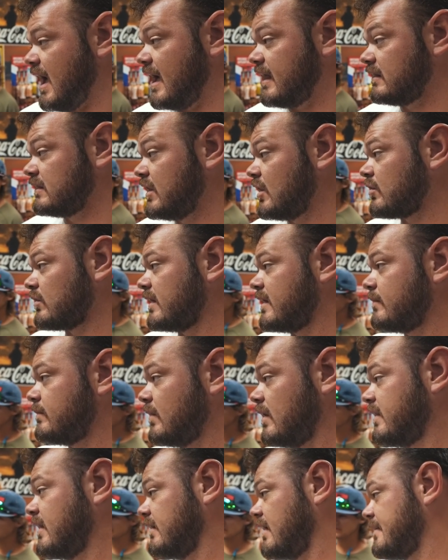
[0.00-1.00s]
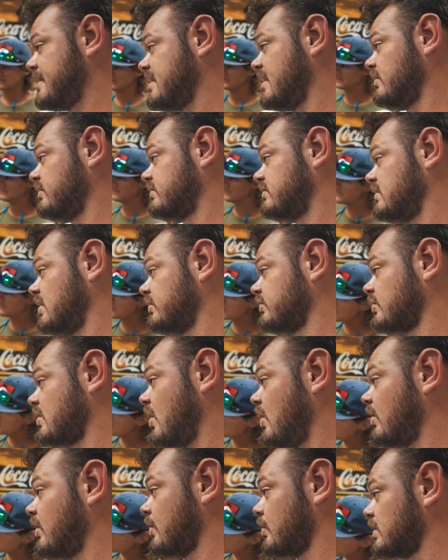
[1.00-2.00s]
Uh, literally. Well, I mean, those those are
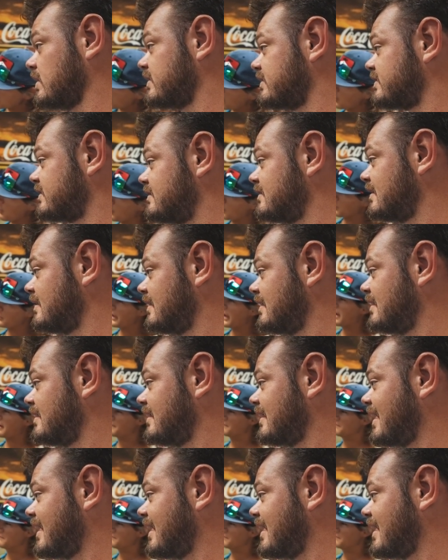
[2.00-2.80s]
called gorillas. Oh, yeah.